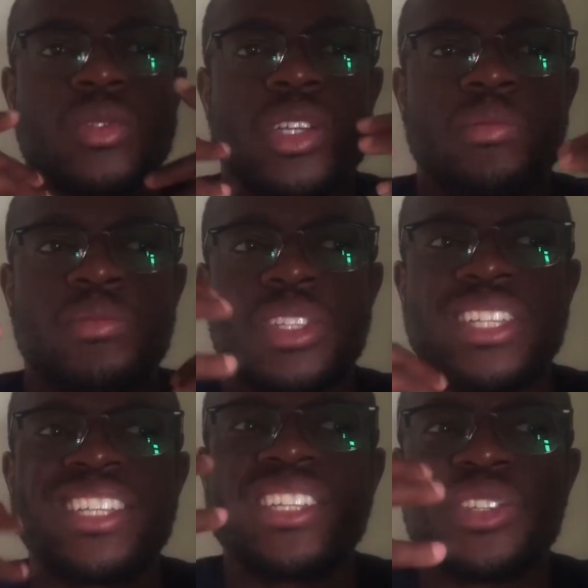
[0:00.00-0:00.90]
I'm
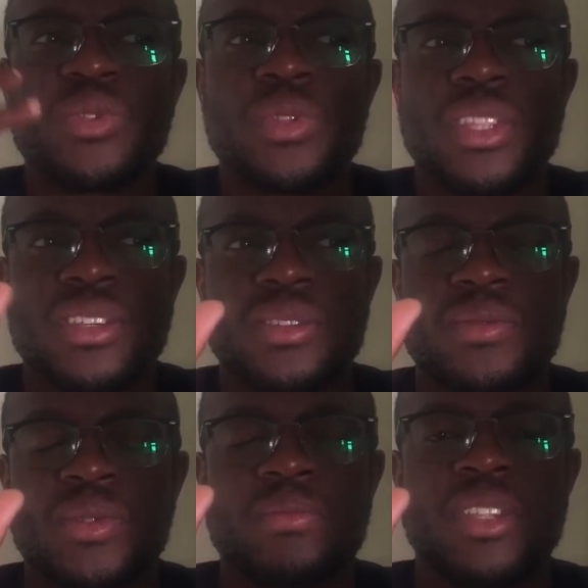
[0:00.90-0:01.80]
learning new things
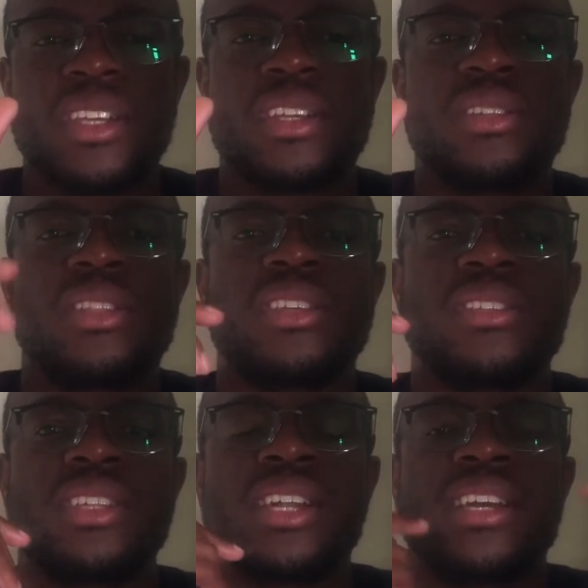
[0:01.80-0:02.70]
from there, things
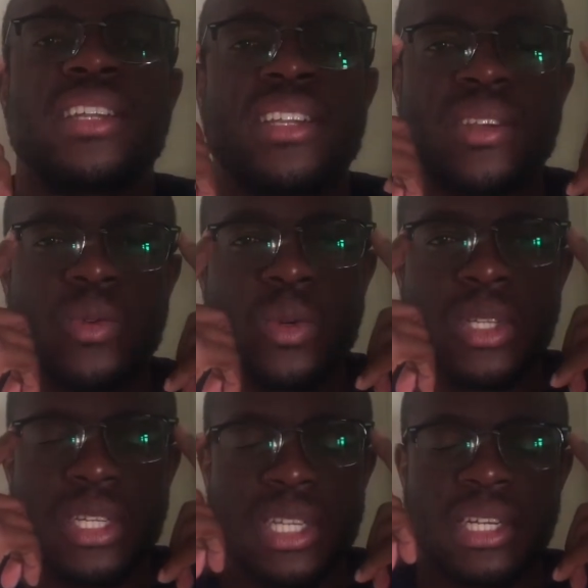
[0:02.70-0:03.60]
that I had
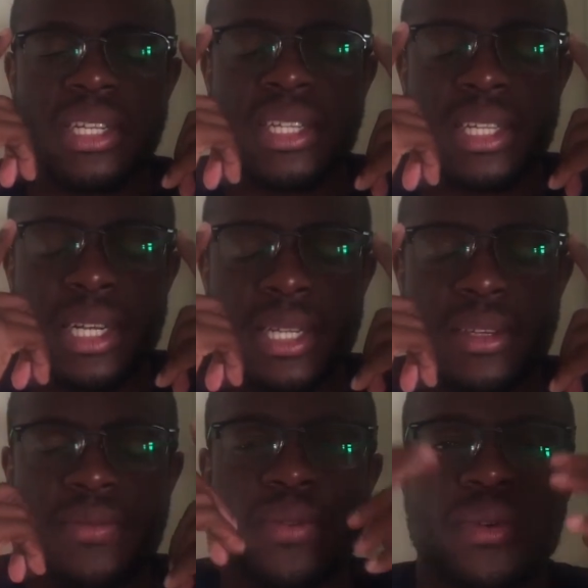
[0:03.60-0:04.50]
not yet learned
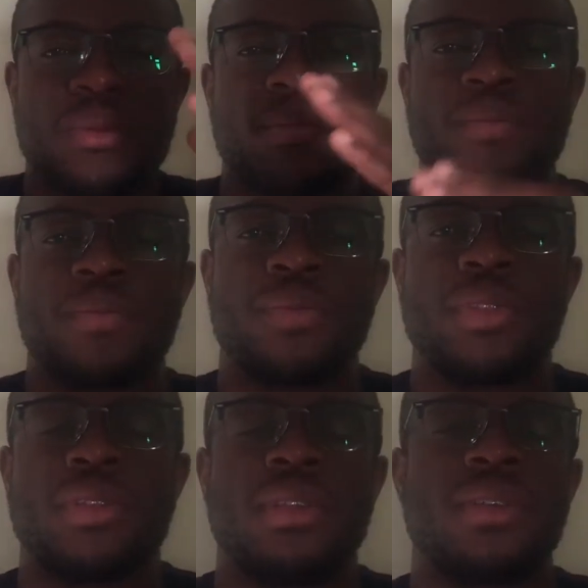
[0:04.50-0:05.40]
from
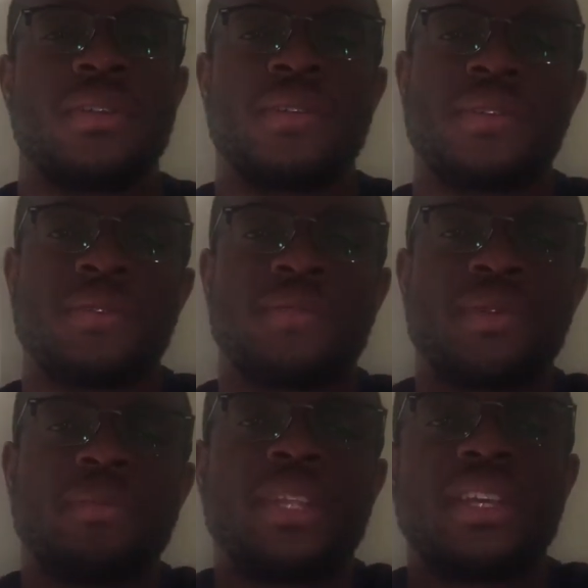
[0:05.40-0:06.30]

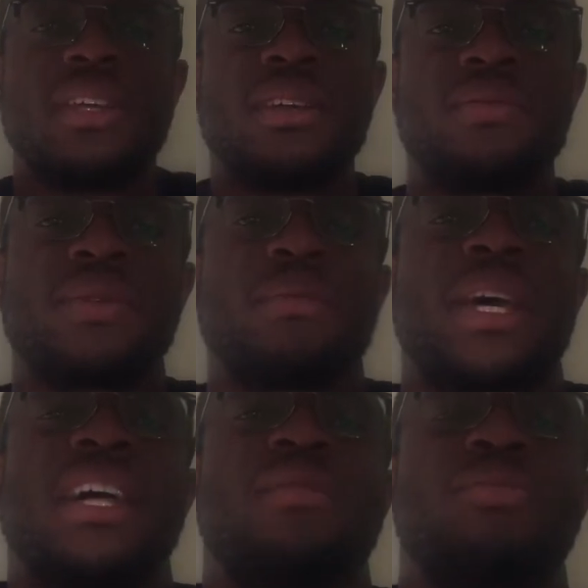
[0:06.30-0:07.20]
the
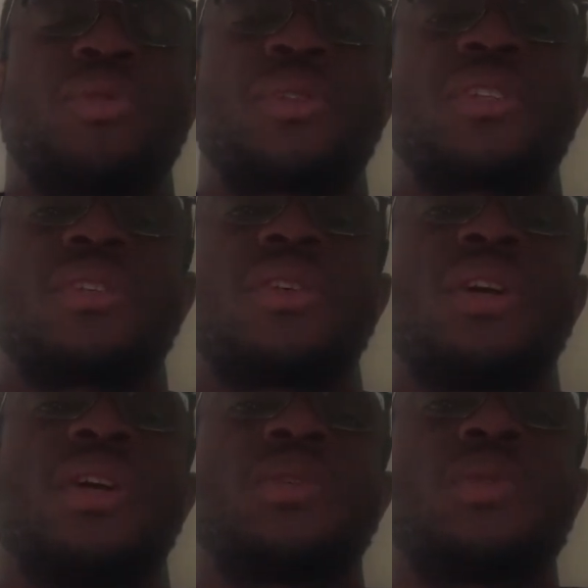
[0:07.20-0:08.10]
other books.
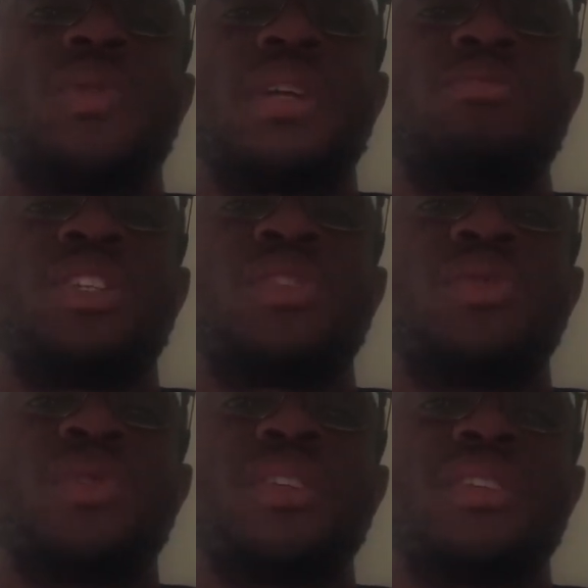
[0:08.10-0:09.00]
So what I'm just
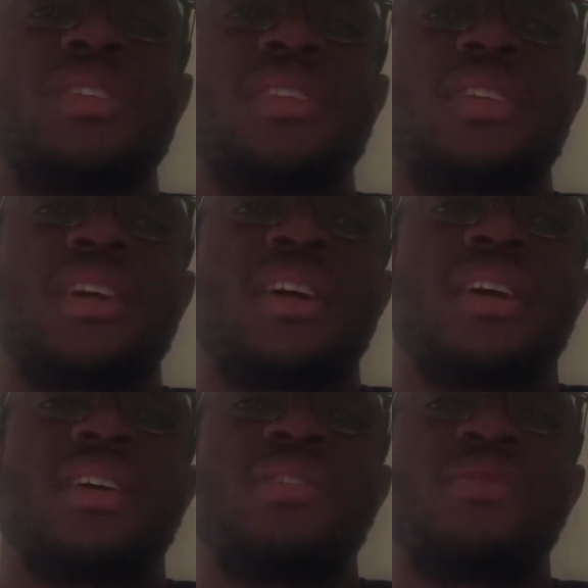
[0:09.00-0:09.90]
doing is
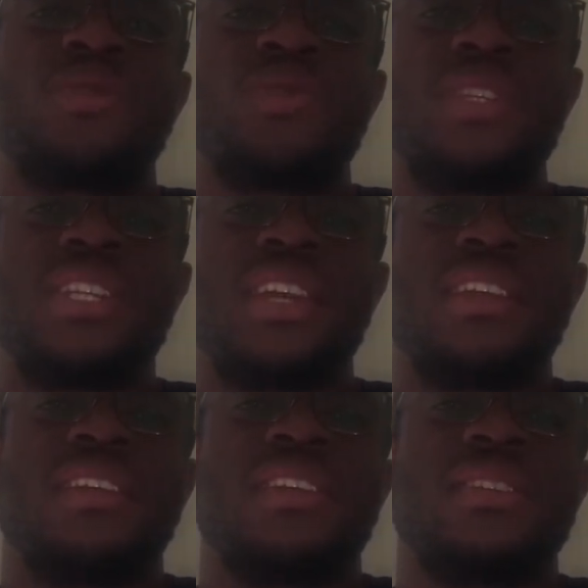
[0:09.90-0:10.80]
for today,
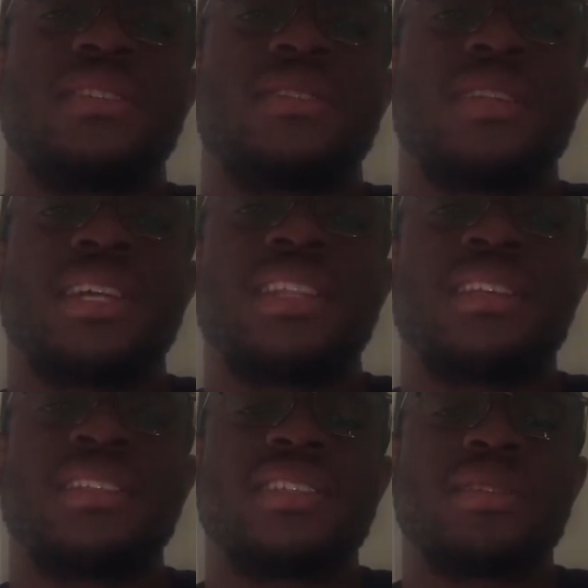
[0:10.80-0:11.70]
nothing
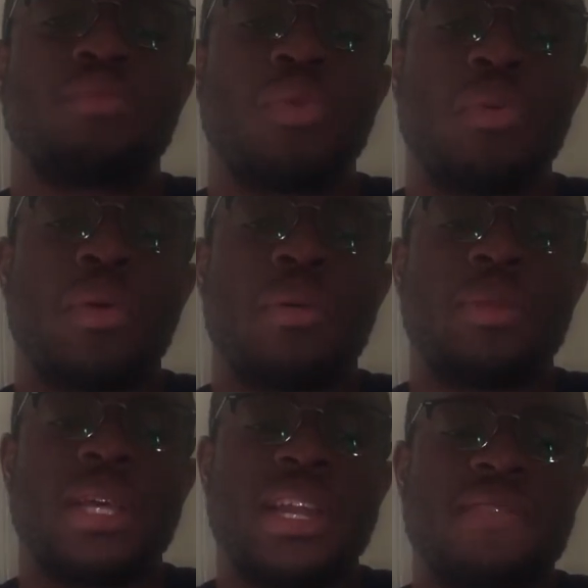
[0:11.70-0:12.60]
didn't pop up
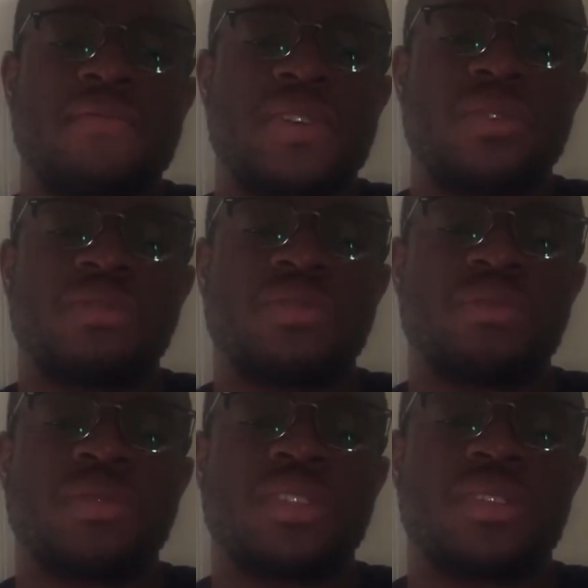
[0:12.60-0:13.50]
that I found
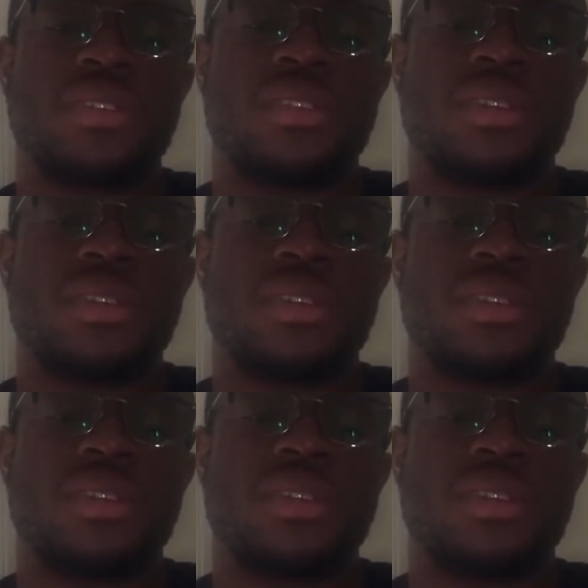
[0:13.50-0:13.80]
from the